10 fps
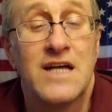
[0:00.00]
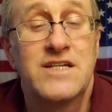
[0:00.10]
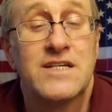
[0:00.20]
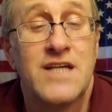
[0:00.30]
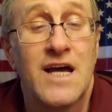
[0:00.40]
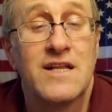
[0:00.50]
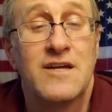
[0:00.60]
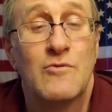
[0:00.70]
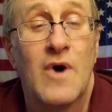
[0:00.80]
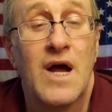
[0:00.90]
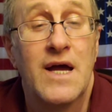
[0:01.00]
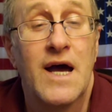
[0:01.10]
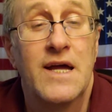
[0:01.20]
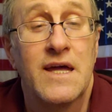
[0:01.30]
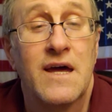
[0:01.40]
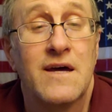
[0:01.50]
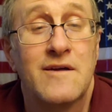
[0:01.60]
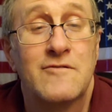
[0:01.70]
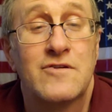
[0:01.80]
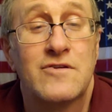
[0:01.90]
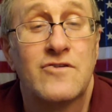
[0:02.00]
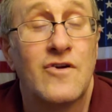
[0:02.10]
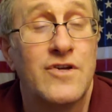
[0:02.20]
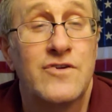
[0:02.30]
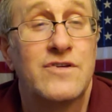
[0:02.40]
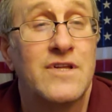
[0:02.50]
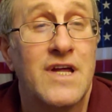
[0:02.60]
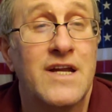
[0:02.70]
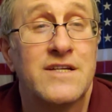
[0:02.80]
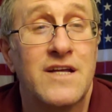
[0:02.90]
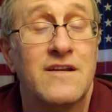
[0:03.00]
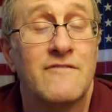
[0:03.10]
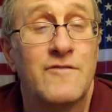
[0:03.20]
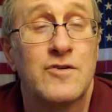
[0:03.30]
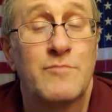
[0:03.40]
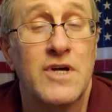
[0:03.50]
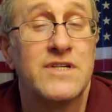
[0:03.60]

exactly why I started using Linux in the first place,